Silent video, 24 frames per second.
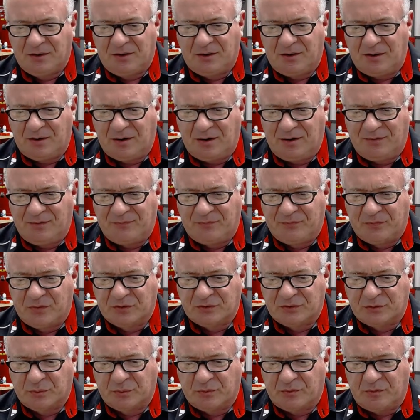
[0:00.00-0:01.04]
All right,
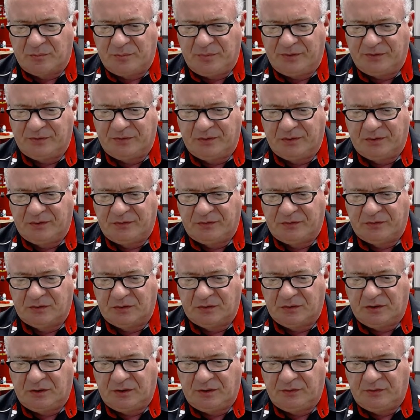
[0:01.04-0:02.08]
first order of business.
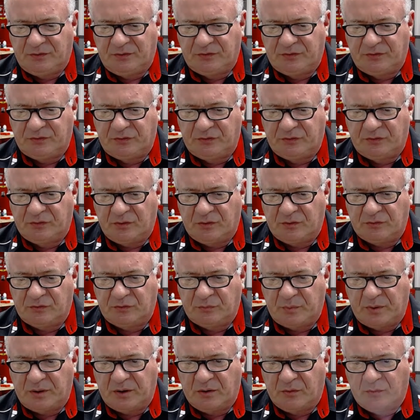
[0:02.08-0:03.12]
Let's
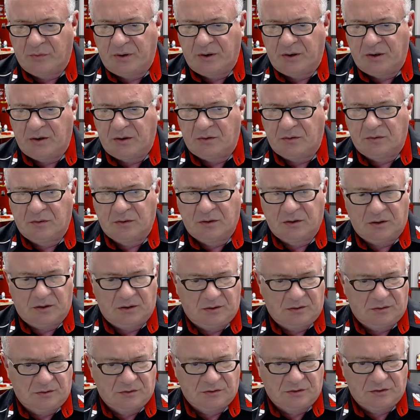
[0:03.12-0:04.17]
swing around
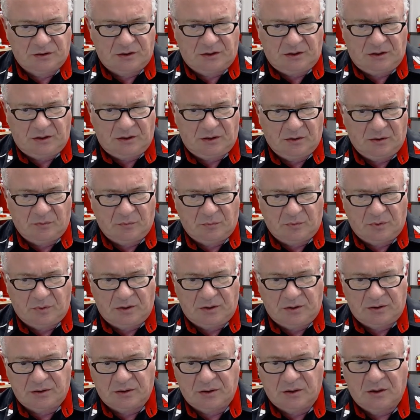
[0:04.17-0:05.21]
and see
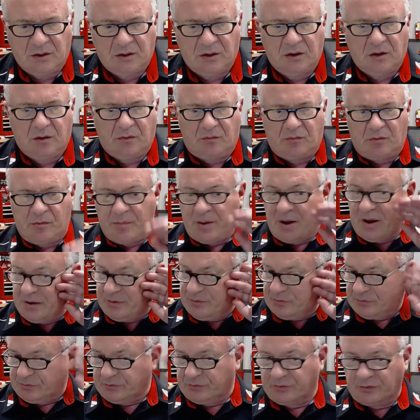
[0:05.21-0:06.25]
what
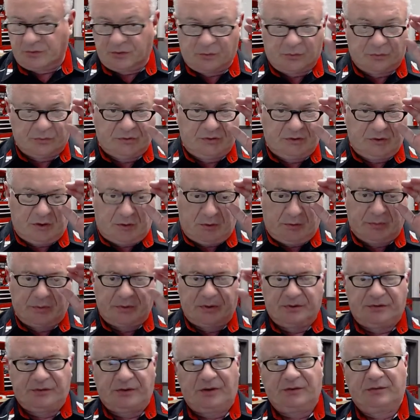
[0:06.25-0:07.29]
reminders. Of course, you know I'm going
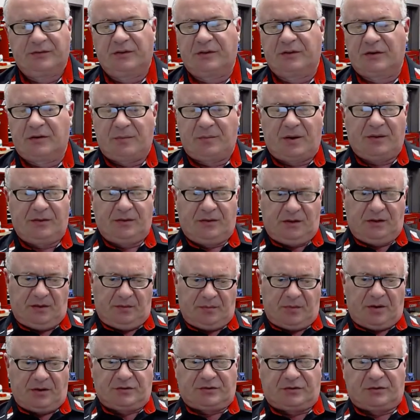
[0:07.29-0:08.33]
to say something about the
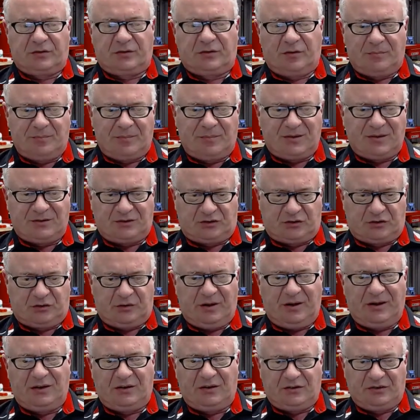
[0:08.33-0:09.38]
Monster Monster
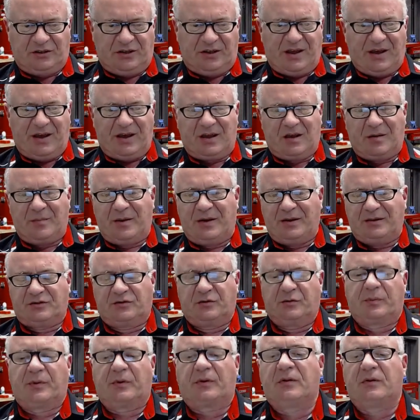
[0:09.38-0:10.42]
Energy AMA
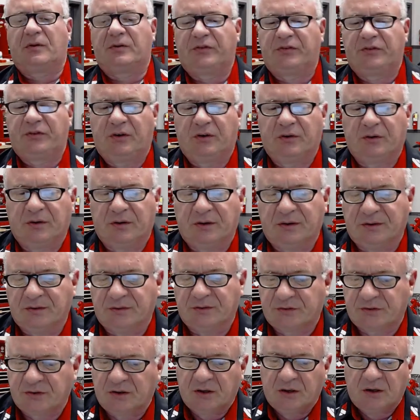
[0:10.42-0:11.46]
Supercross
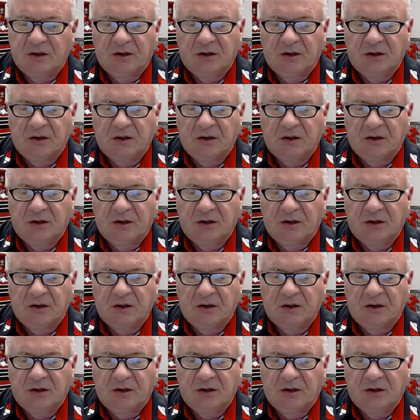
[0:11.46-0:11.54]
Series.